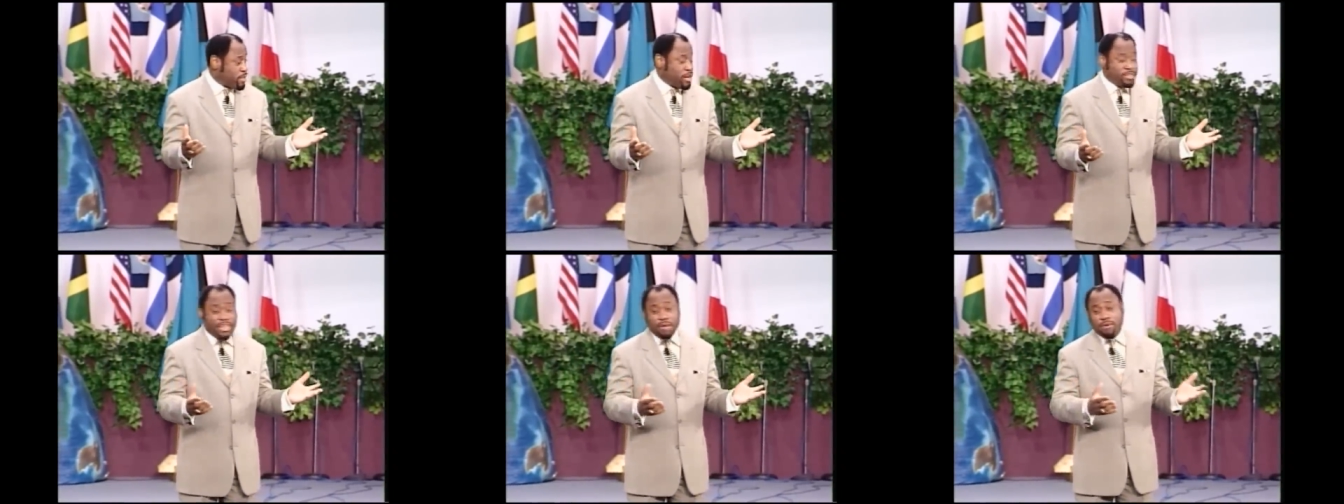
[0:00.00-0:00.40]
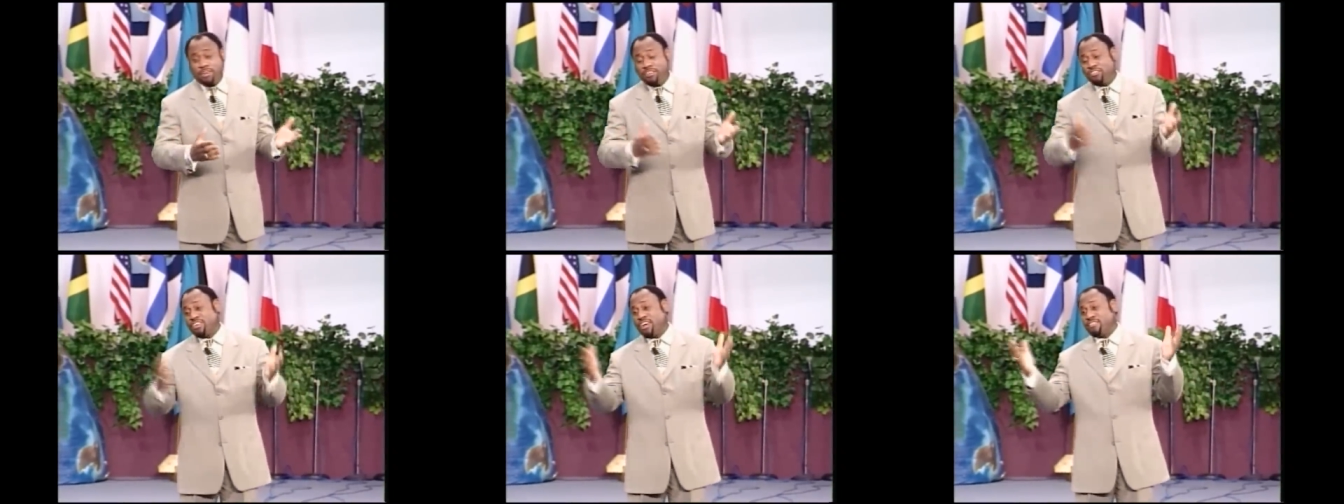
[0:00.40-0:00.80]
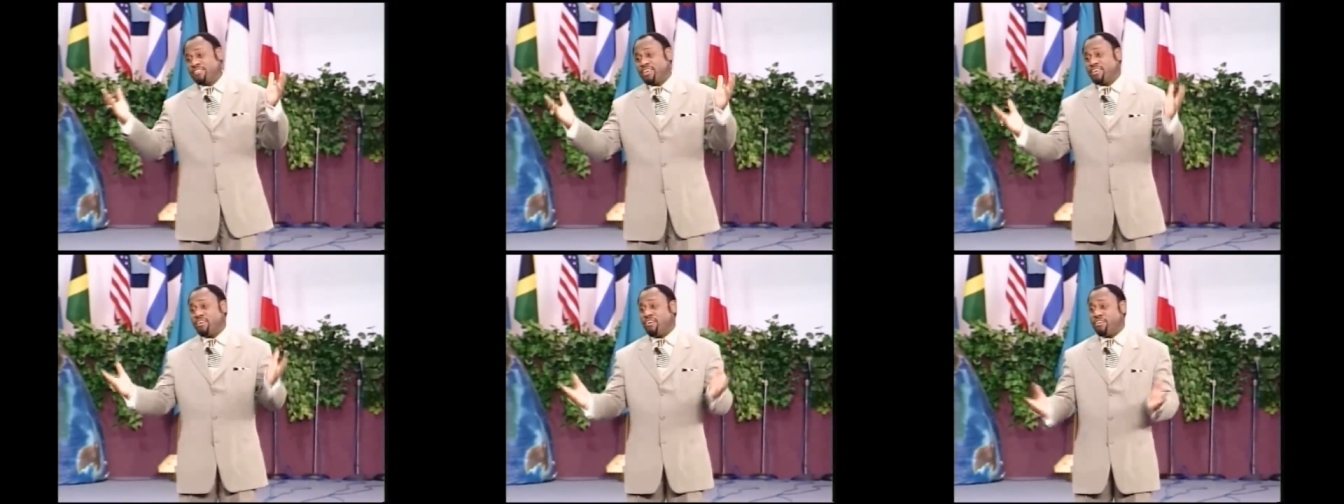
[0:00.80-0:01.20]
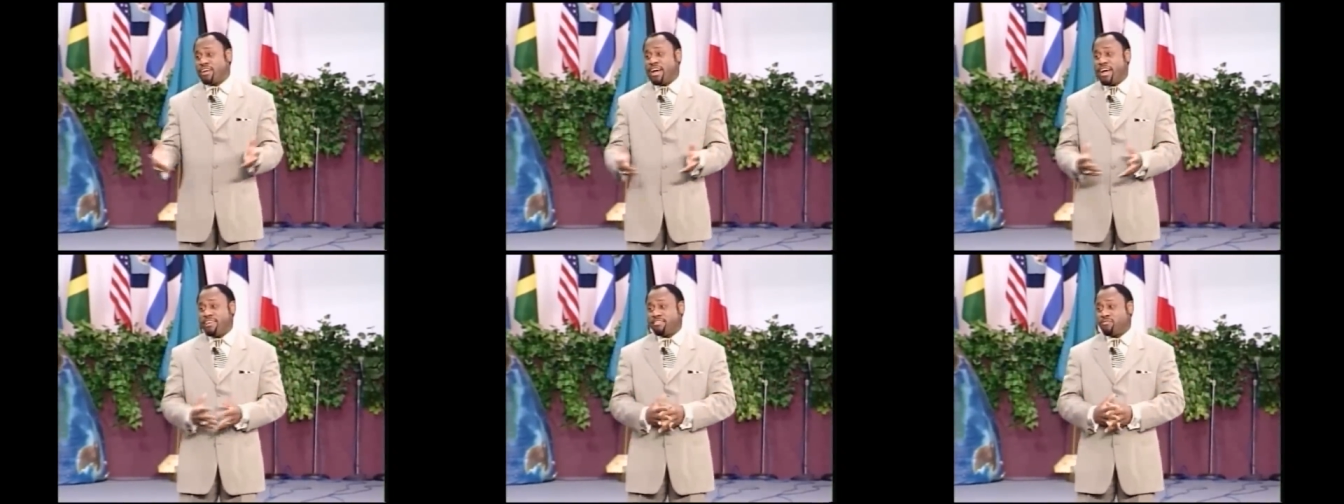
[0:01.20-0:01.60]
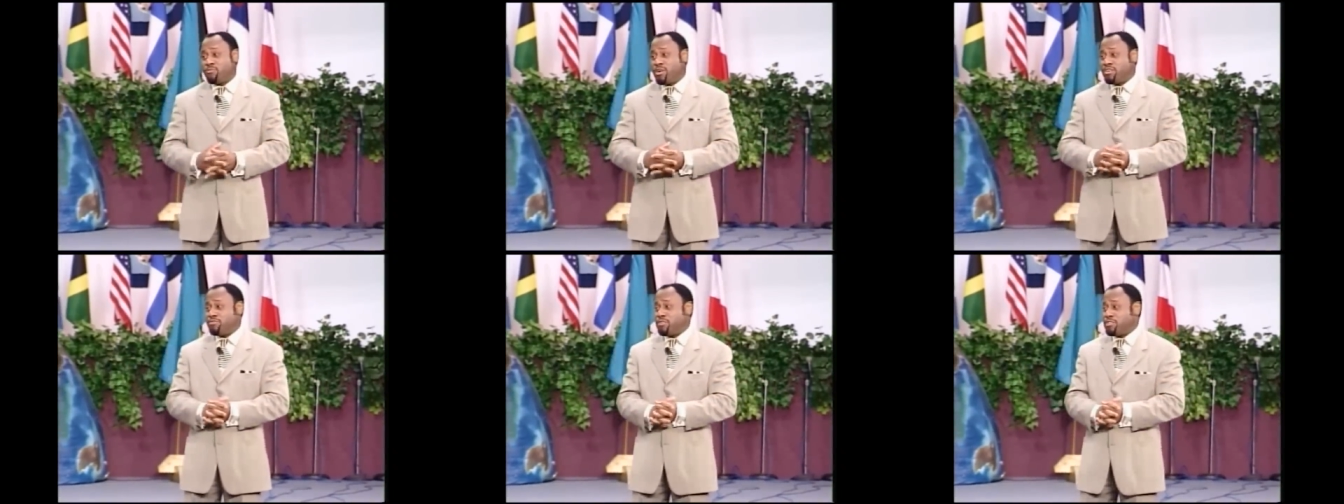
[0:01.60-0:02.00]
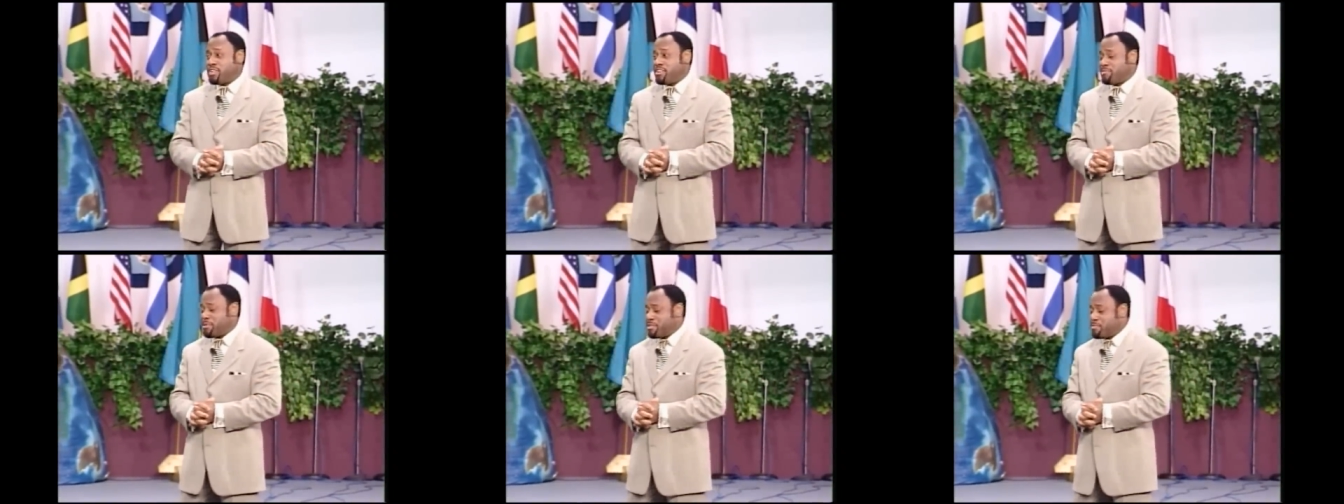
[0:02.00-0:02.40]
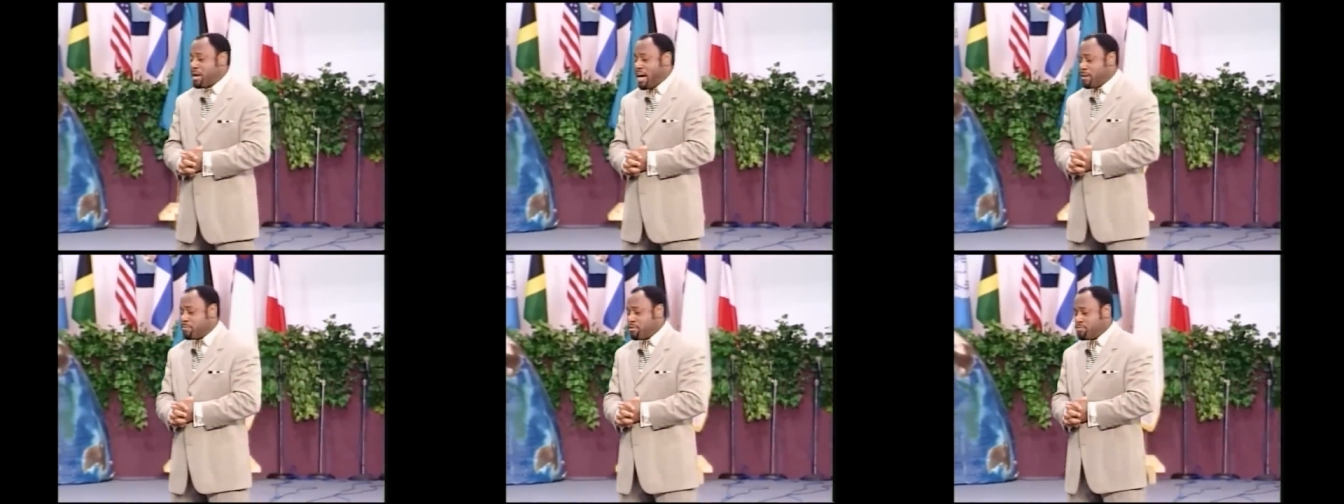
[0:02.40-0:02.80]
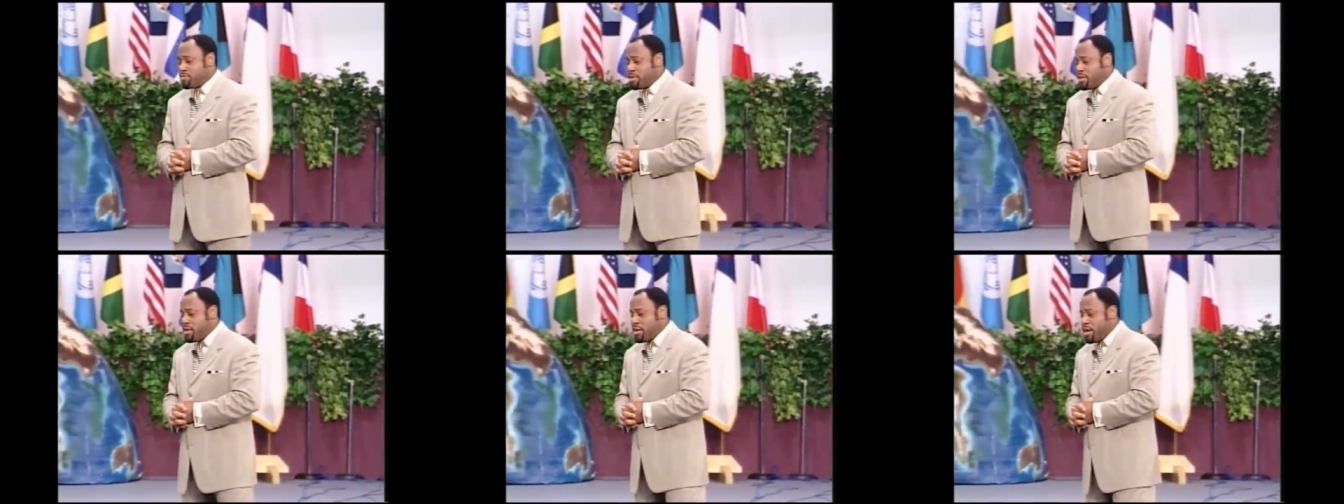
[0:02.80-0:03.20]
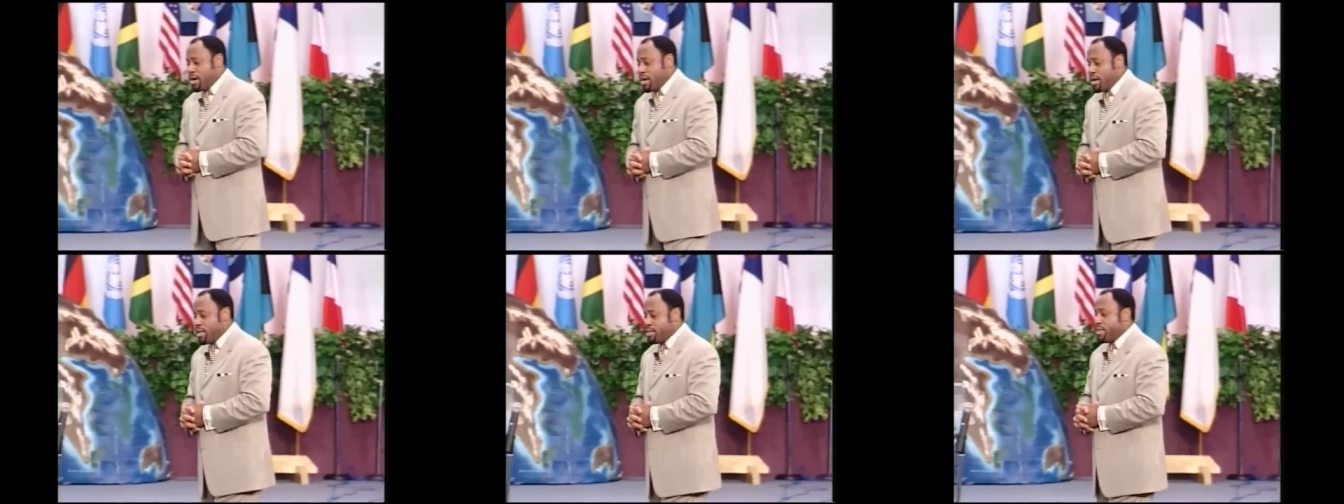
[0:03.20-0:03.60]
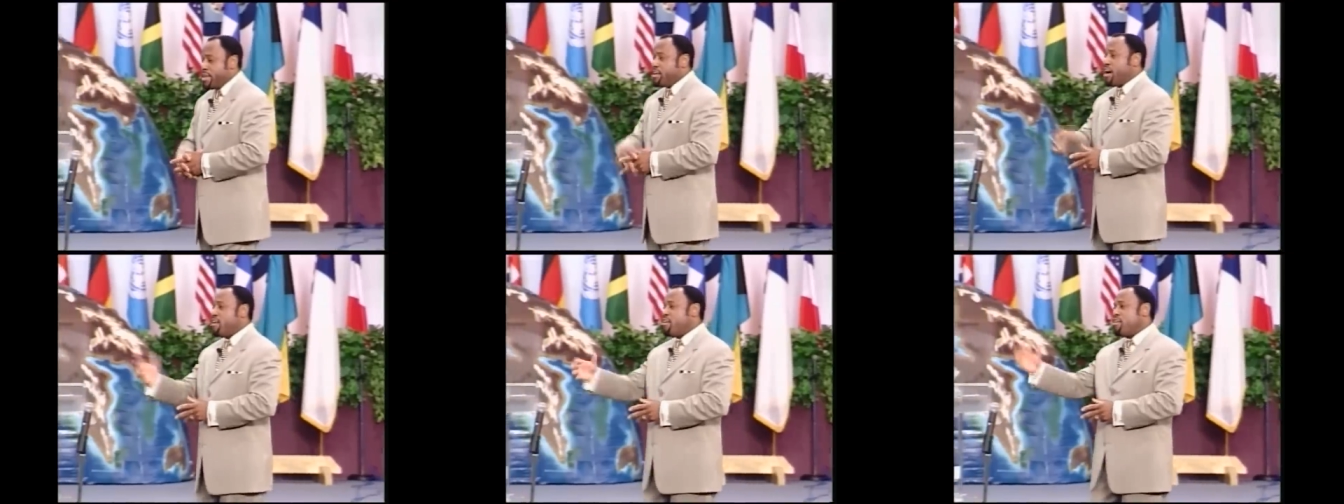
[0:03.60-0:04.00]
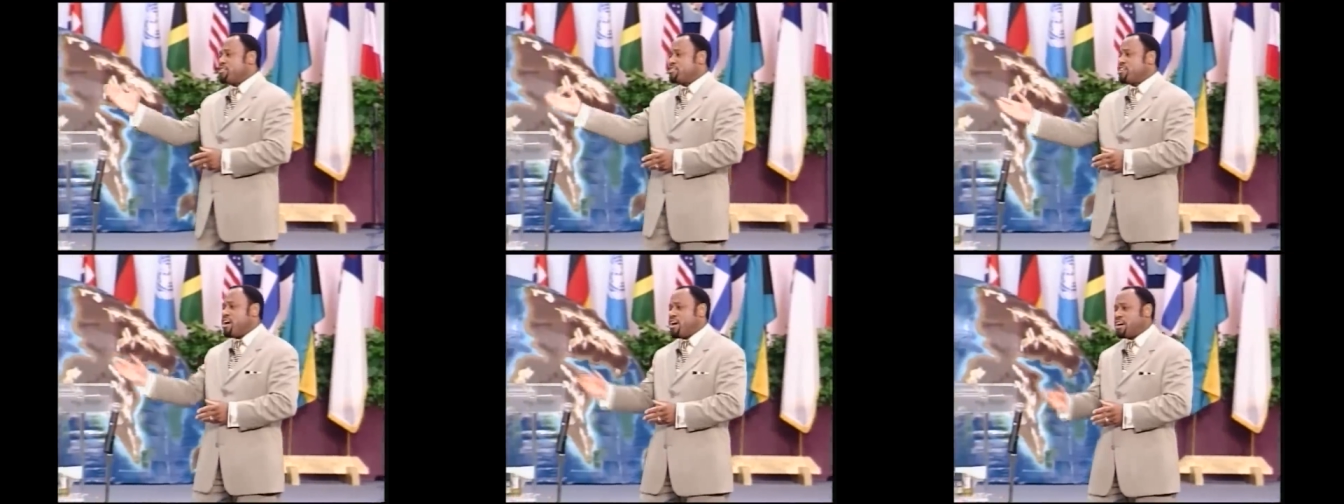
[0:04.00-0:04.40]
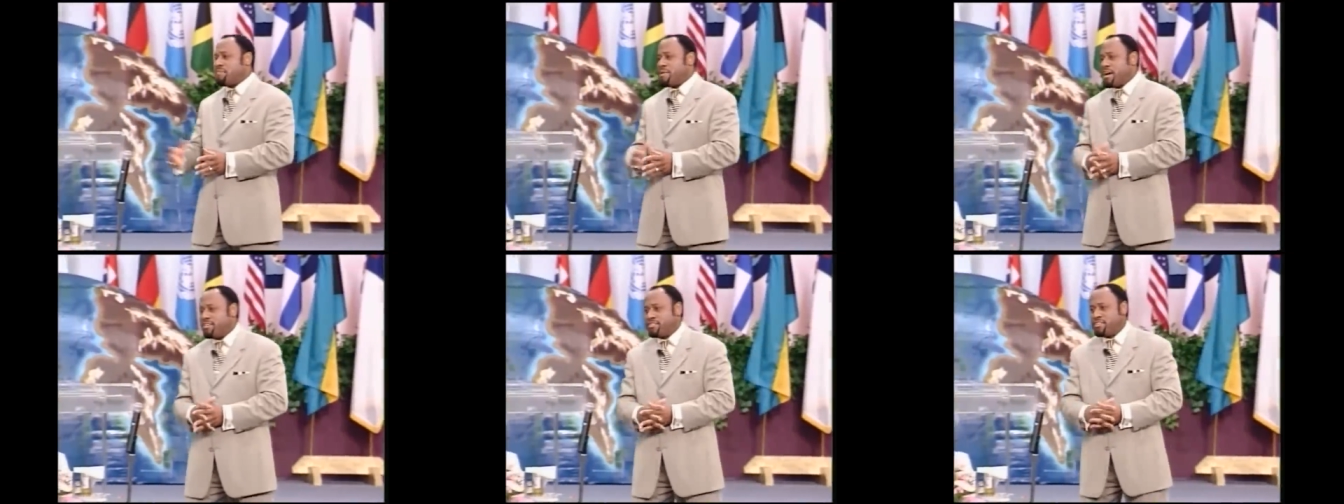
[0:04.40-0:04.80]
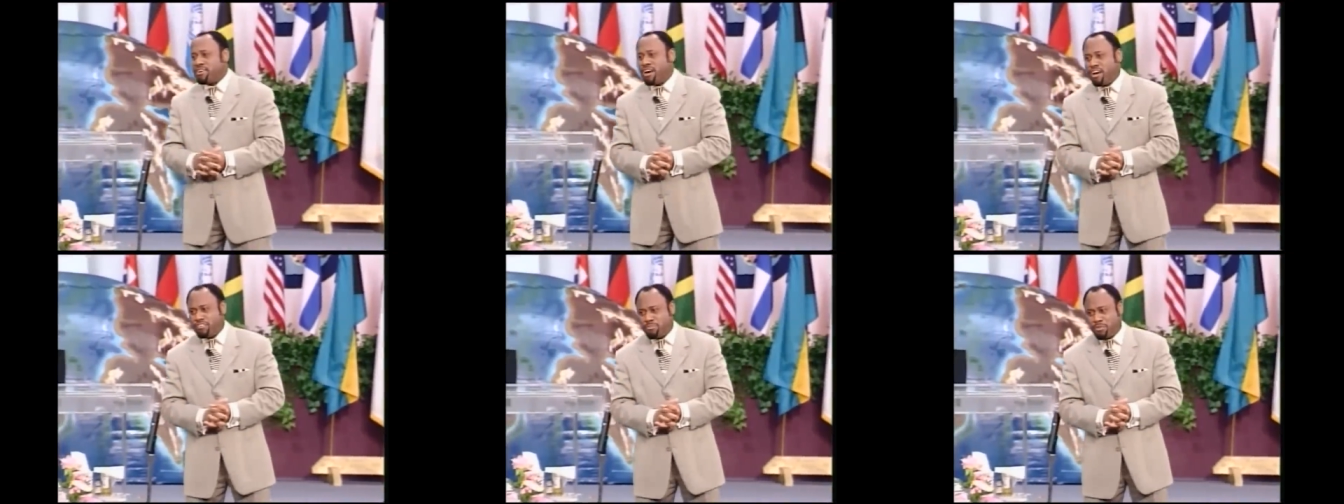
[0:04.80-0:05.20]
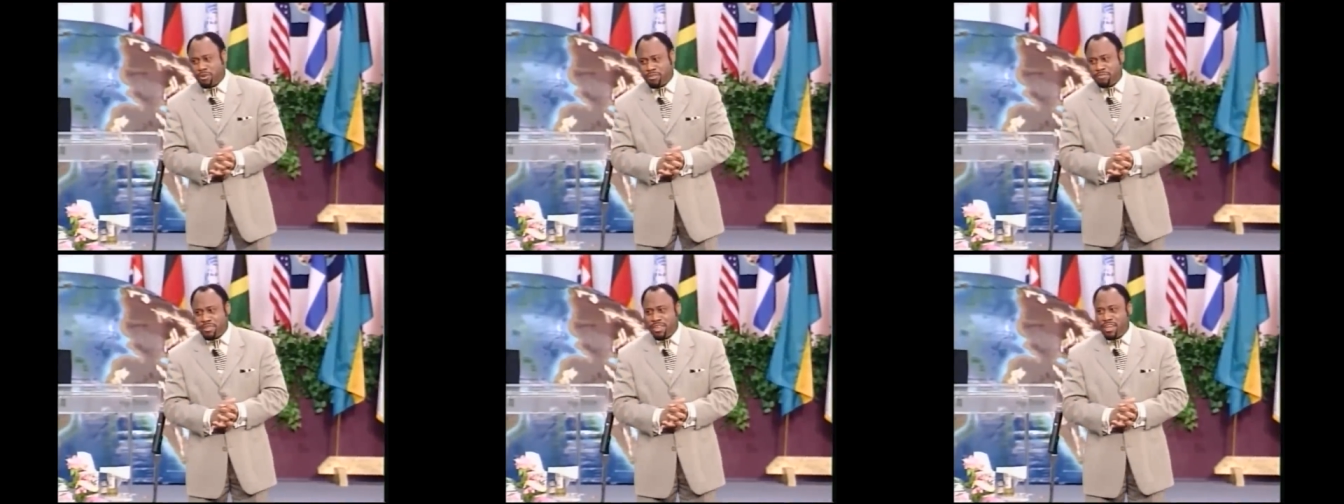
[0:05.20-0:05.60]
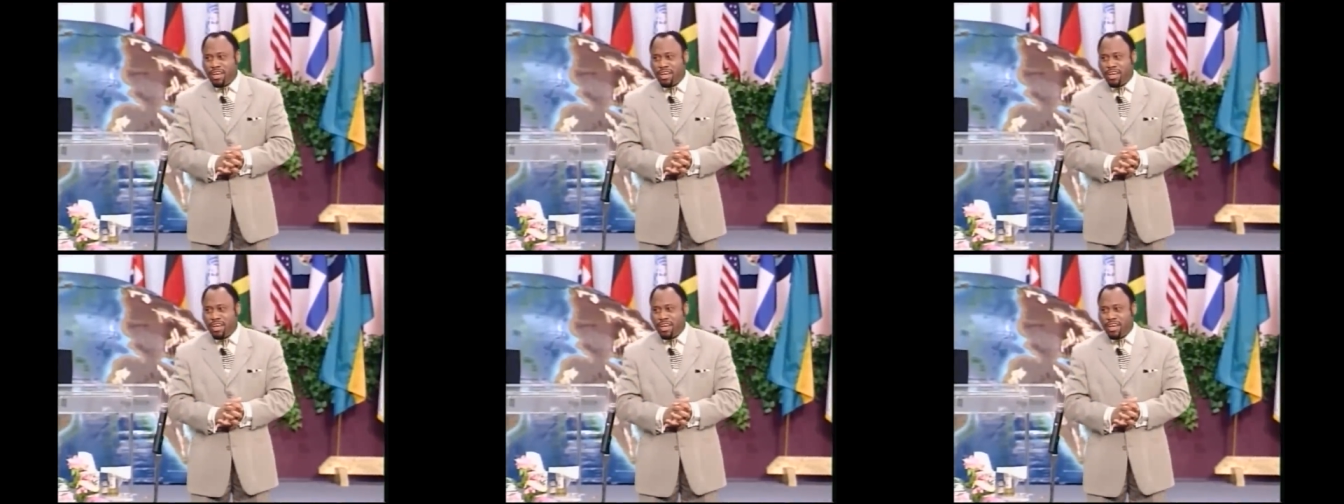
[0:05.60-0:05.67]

and they were discussing all kinds of wonderful things about the Bible, and they got on to talk about the gospel.